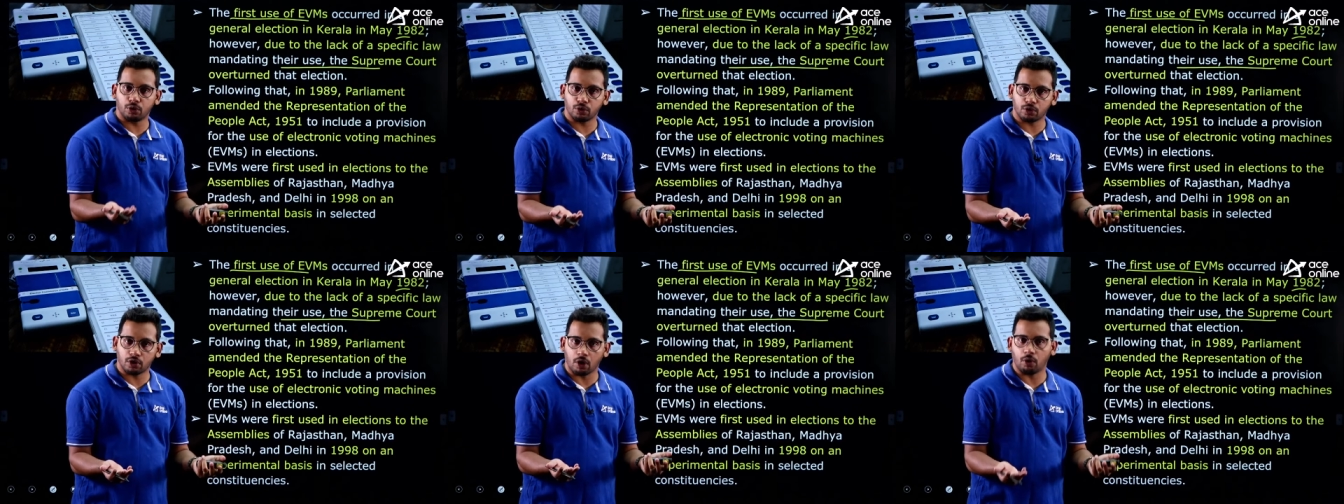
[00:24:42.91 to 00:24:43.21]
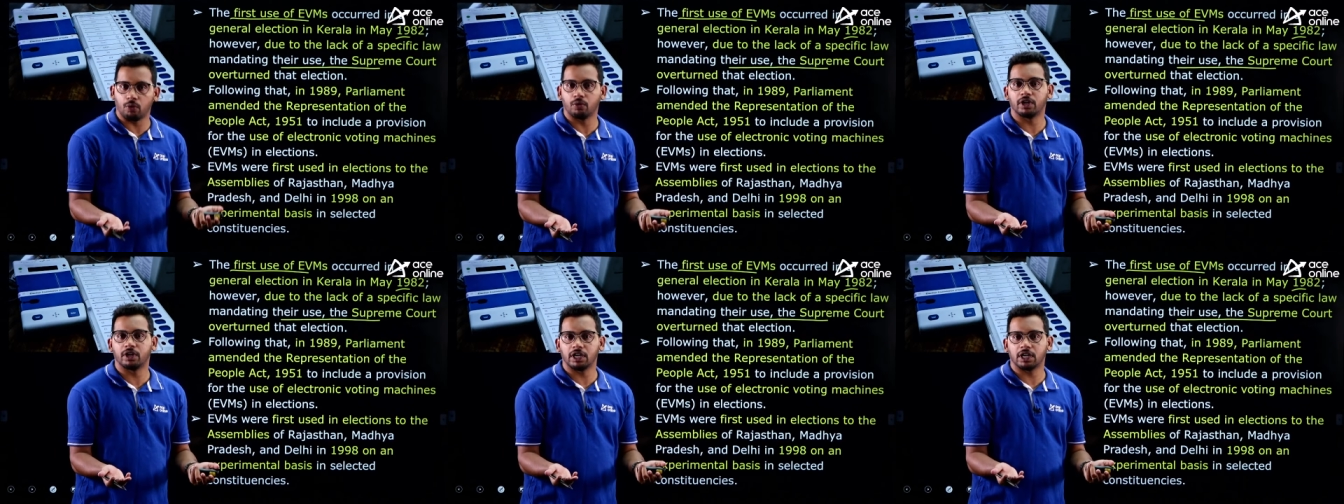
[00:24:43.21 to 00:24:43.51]
to
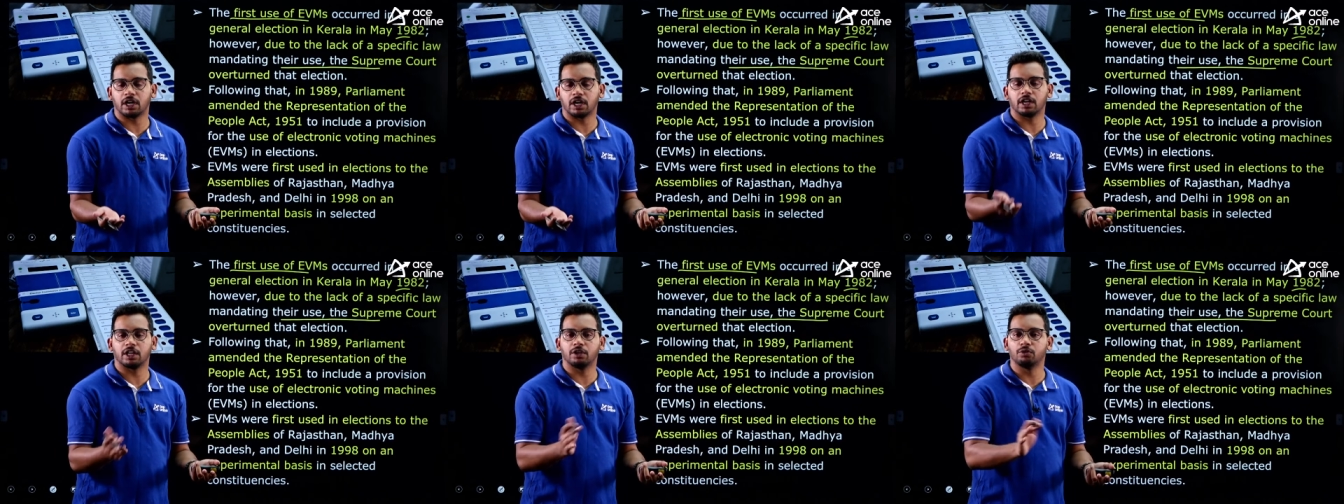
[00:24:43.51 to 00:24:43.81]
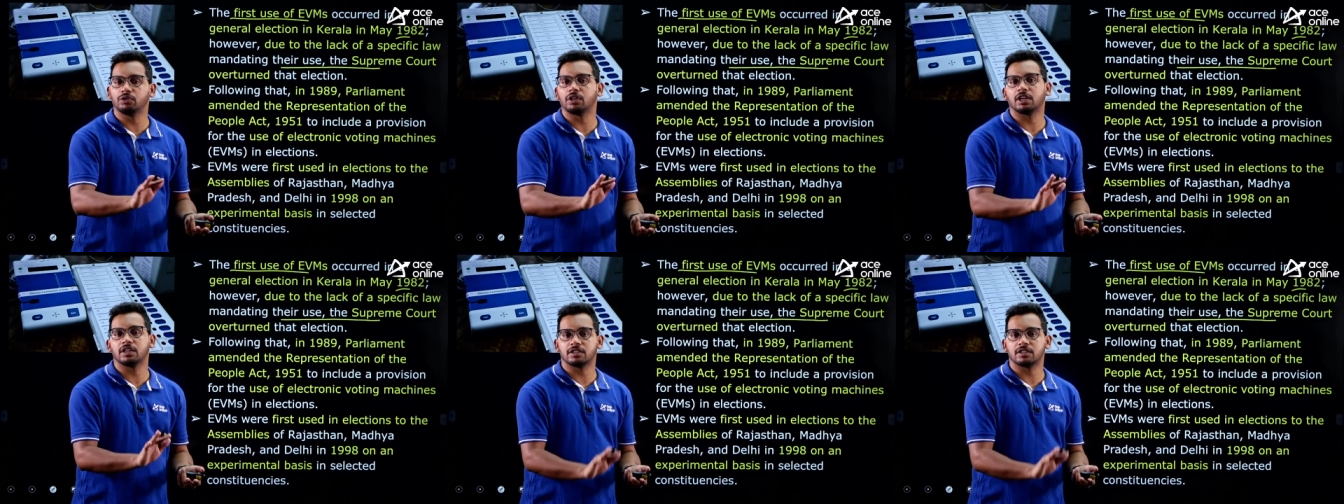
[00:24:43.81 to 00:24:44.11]
count it and
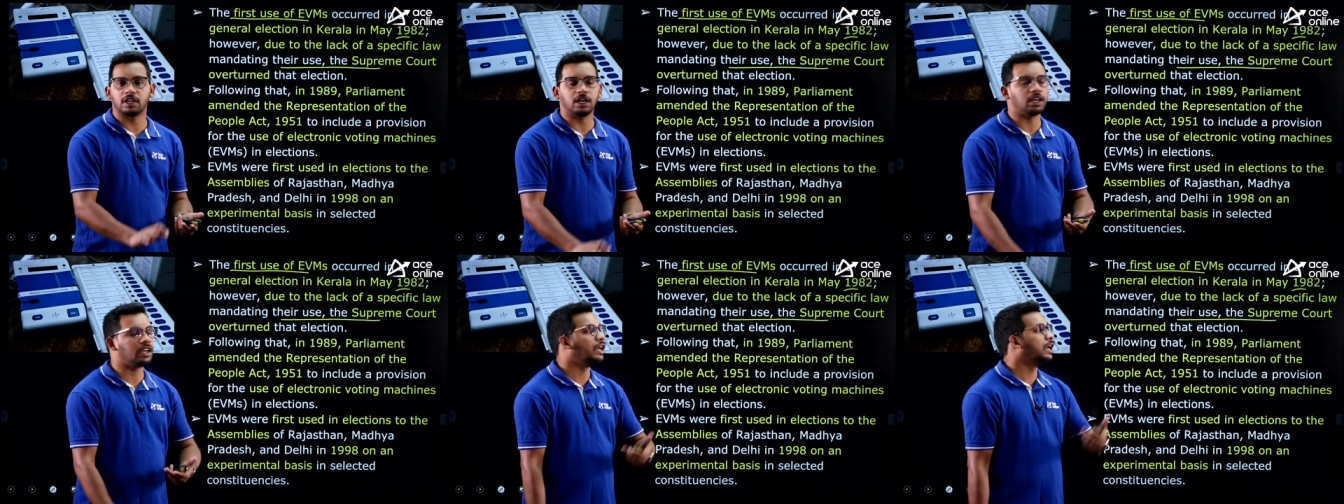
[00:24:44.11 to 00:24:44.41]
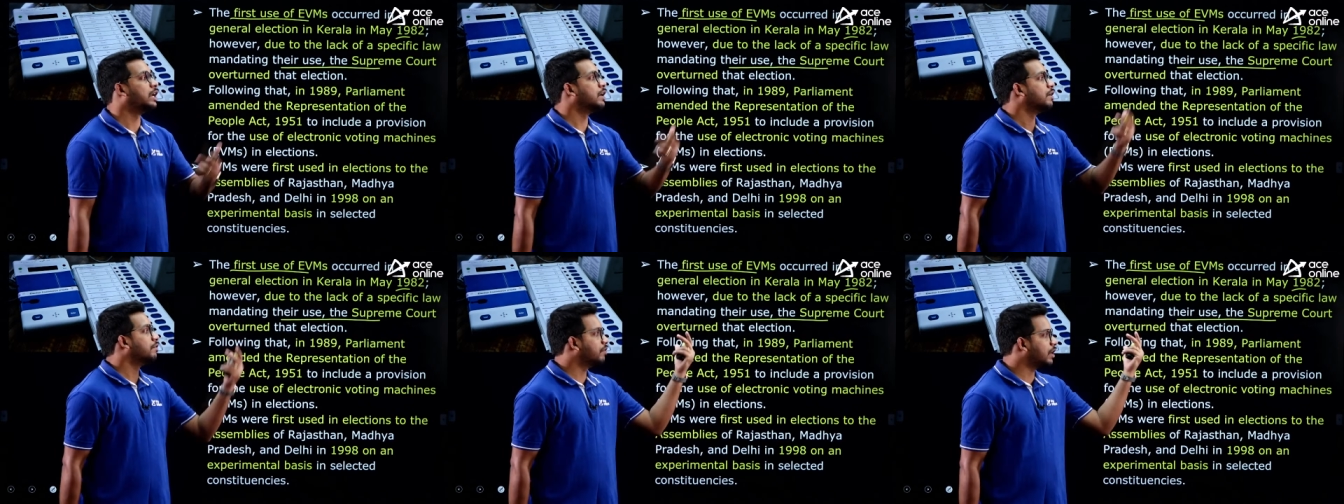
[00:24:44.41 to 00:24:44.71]
give the result
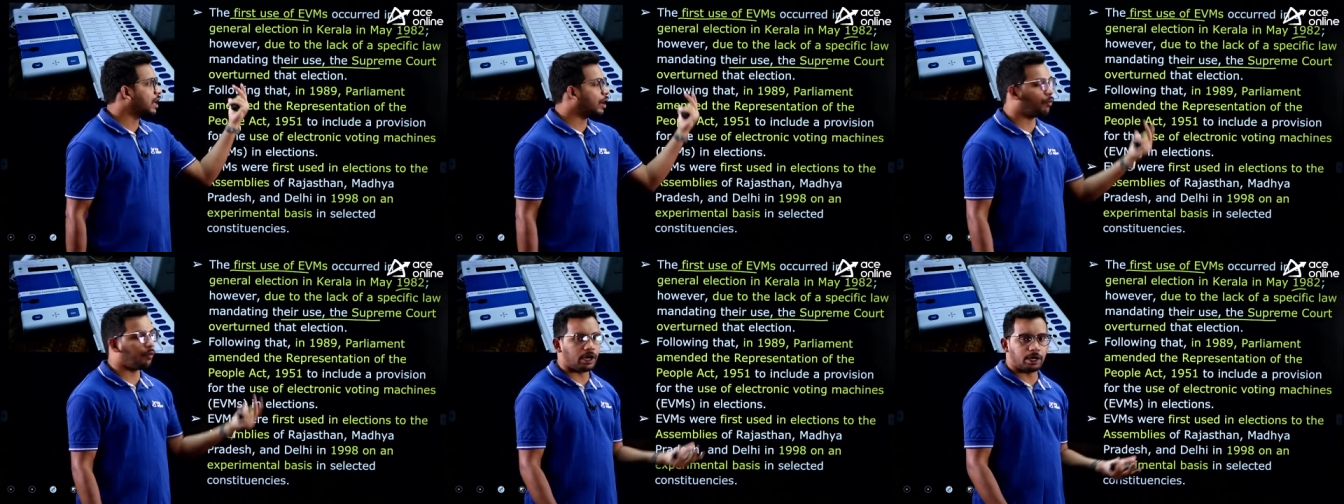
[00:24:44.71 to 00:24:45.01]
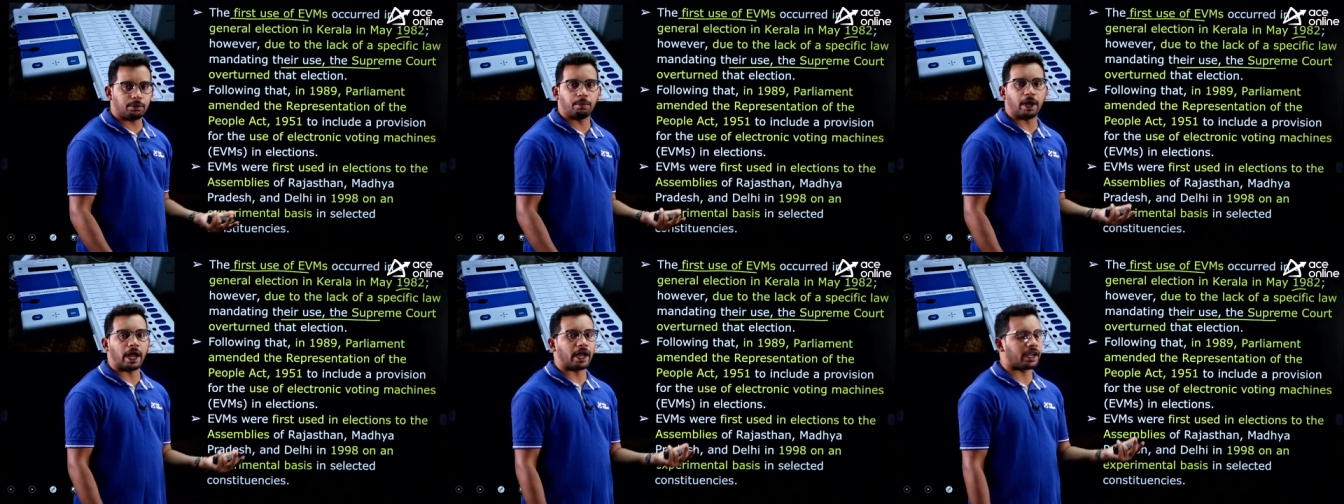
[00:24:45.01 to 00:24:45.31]
we have
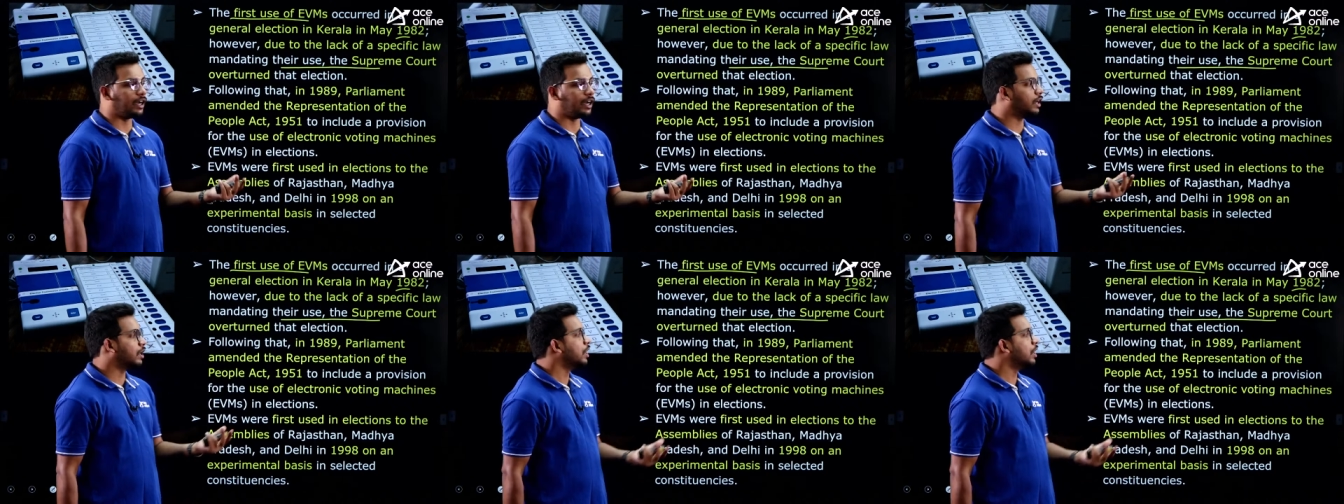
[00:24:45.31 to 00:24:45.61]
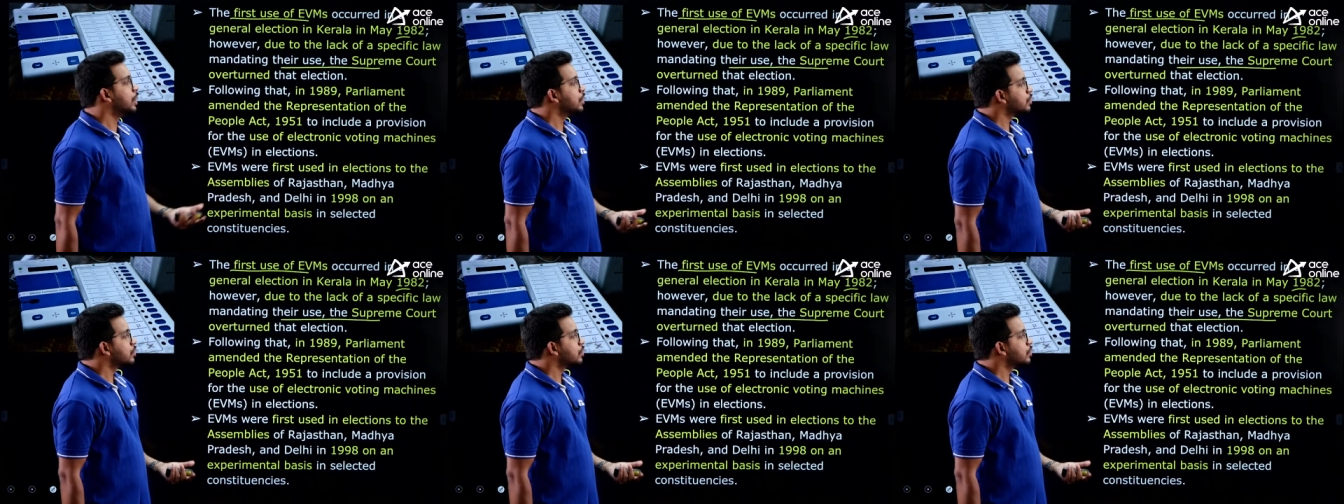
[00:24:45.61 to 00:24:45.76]
went back it.